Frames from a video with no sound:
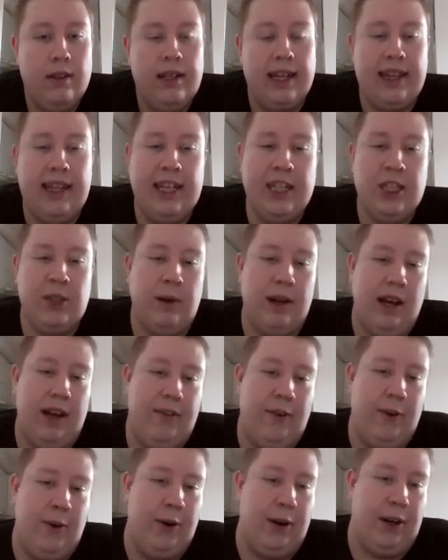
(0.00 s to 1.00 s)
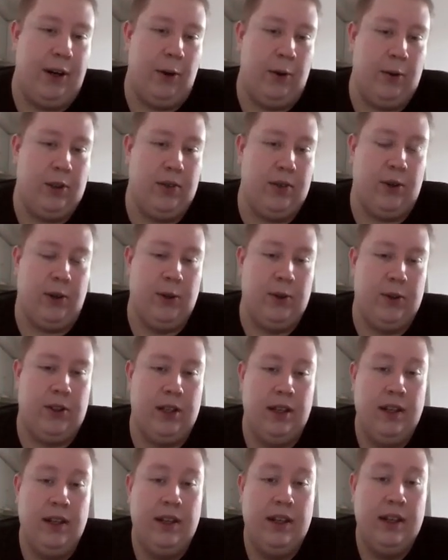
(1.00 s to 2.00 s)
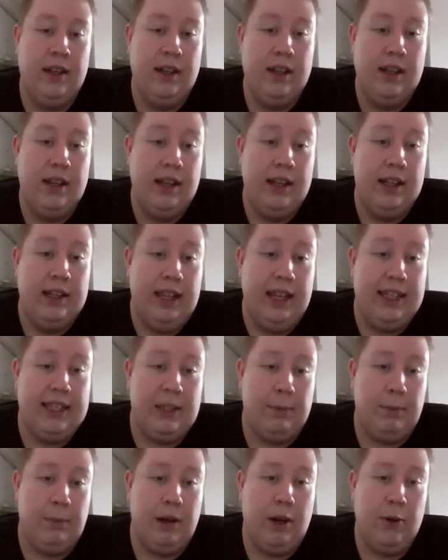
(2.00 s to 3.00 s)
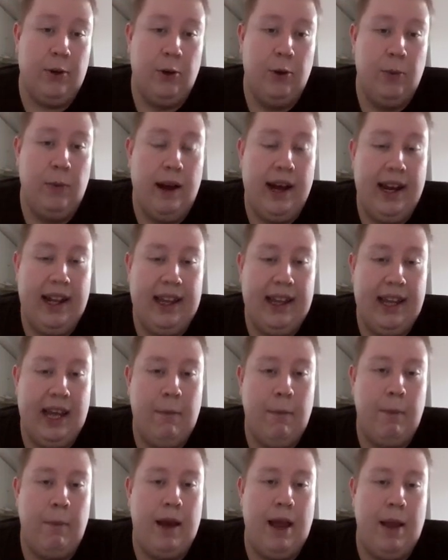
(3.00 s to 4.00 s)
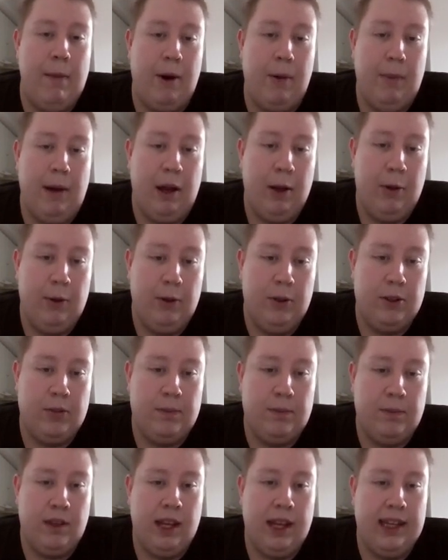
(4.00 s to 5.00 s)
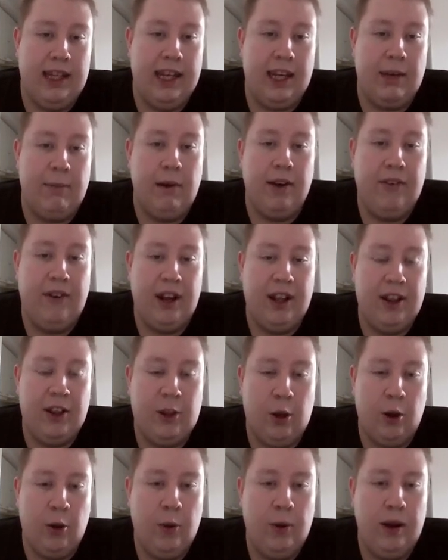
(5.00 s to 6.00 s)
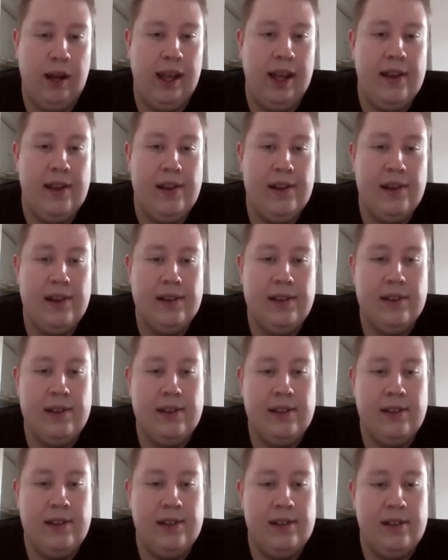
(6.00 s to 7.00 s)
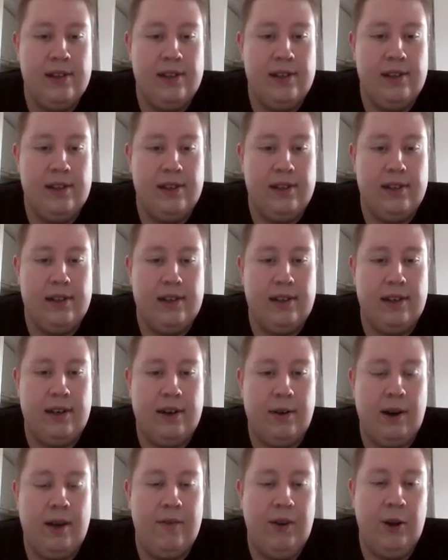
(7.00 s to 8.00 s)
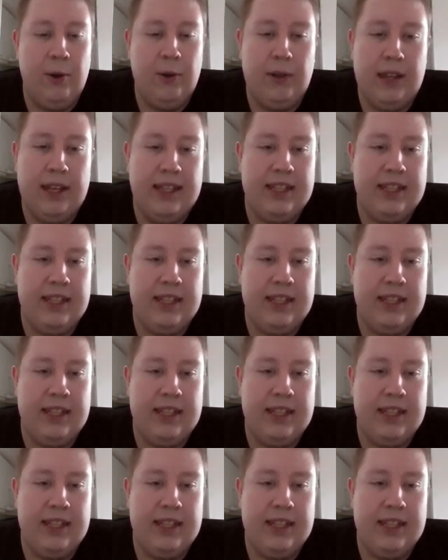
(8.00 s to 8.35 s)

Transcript: Yeah, this one I've heard lots of good things about humanity and paper balloons. I think my friend Tony reviewed